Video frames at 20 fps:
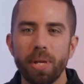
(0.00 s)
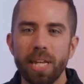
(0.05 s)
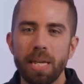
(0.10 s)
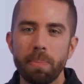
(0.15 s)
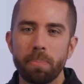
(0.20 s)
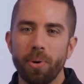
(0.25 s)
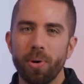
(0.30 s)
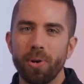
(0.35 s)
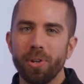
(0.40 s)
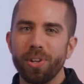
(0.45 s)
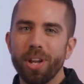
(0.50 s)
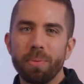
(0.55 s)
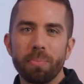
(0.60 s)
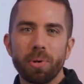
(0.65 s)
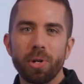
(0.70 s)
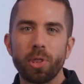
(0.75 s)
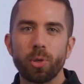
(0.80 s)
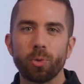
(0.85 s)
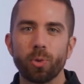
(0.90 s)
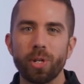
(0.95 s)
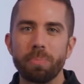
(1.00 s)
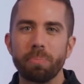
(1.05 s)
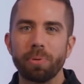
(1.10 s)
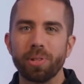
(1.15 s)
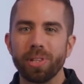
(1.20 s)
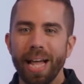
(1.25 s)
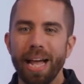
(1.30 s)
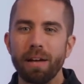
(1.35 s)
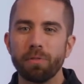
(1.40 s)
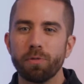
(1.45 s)
people, number 3,
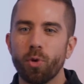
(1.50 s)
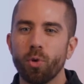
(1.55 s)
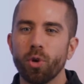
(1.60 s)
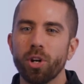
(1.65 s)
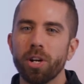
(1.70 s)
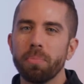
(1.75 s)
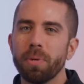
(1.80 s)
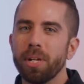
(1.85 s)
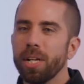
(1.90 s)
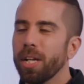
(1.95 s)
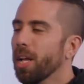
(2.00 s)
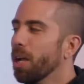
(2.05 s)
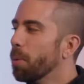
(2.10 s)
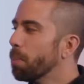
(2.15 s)
platform,